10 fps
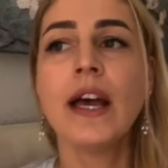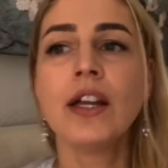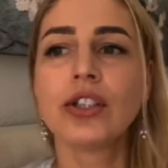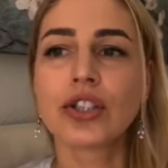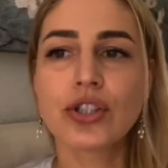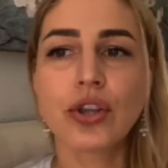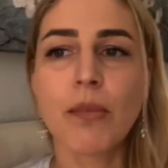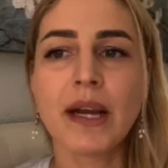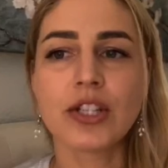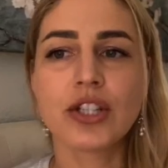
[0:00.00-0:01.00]
there's so
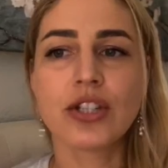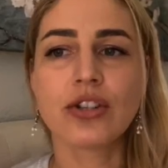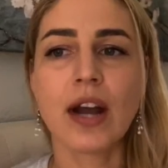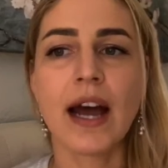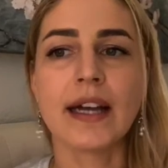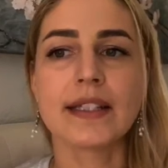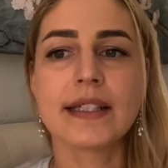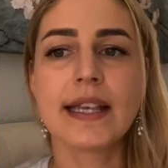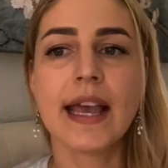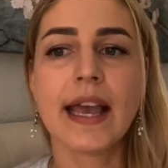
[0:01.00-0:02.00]
much
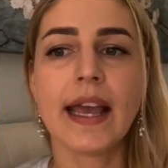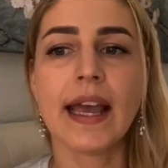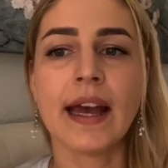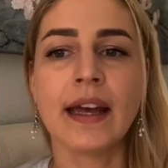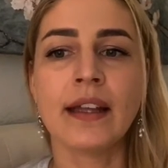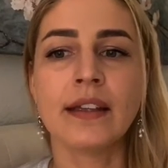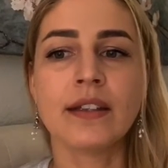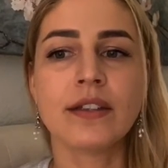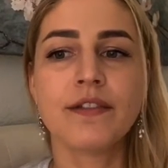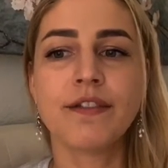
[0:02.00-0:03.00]
stress
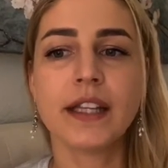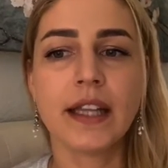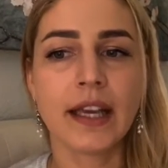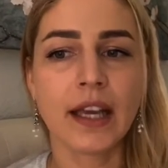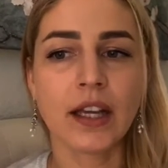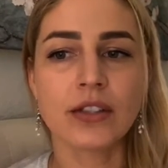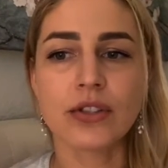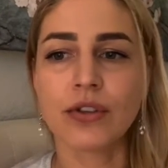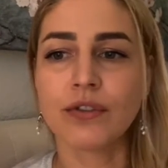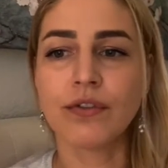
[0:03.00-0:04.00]
and feelings of